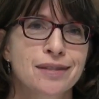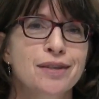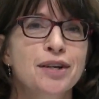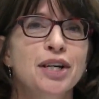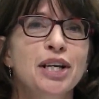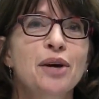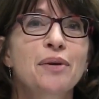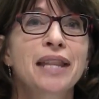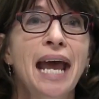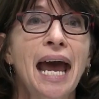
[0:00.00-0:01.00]
They're going to
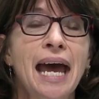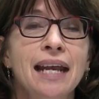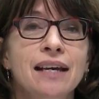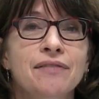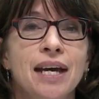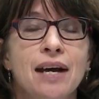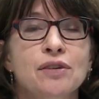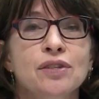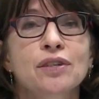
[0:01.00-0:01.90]
go in the attic of the house.